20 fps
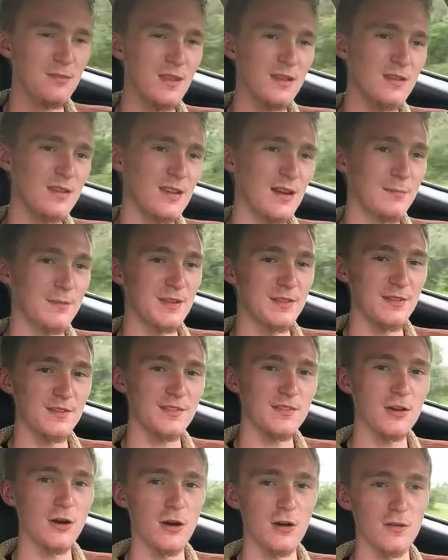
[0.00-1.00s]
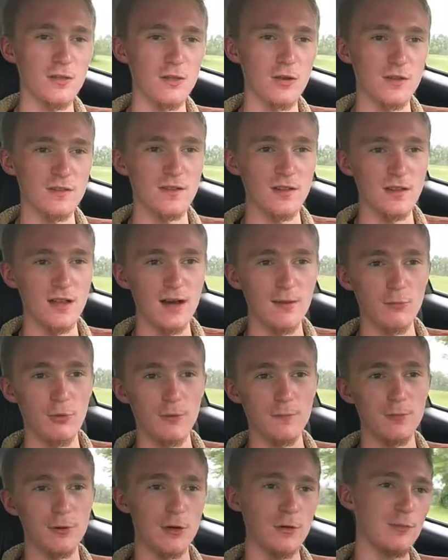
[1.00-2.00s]
And I mean, this car looks a lot more
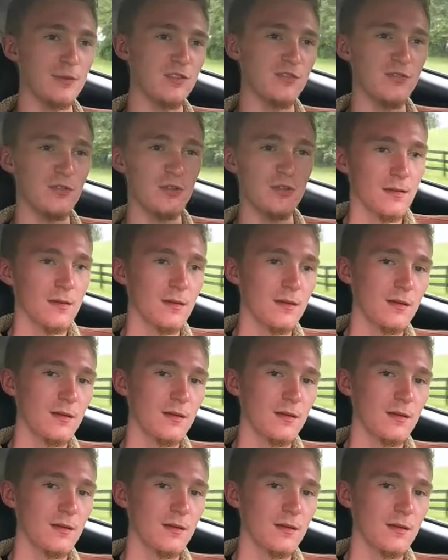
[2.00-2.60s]
purposeful.